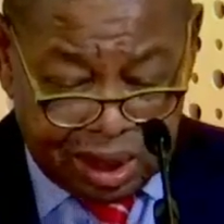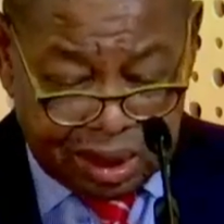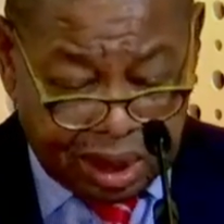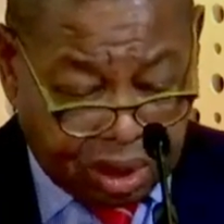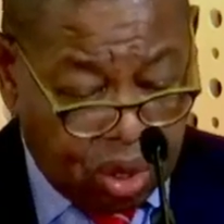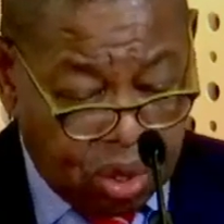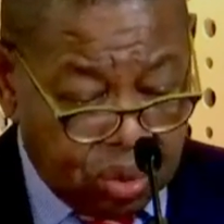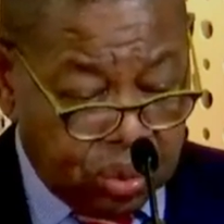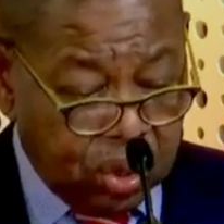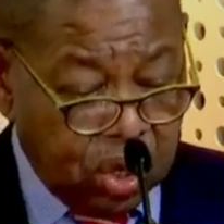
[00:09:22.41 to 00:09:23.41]
the
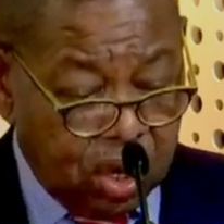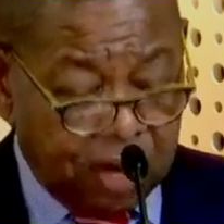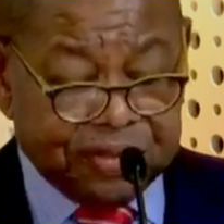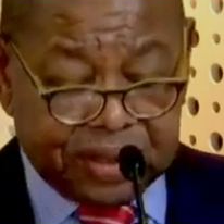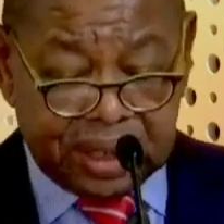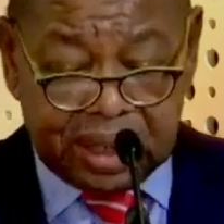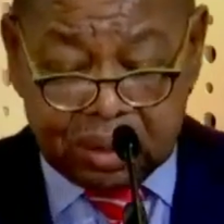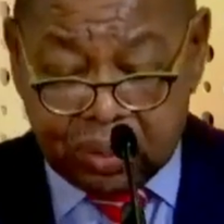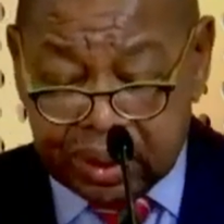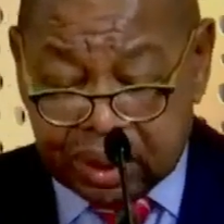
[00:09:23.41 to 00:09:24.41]
goal of
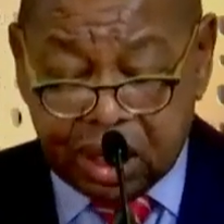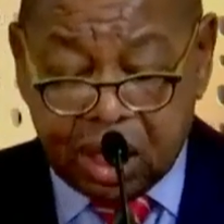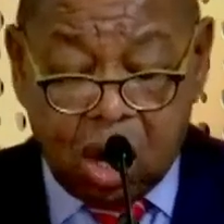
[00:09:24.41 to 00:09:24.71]
dealing with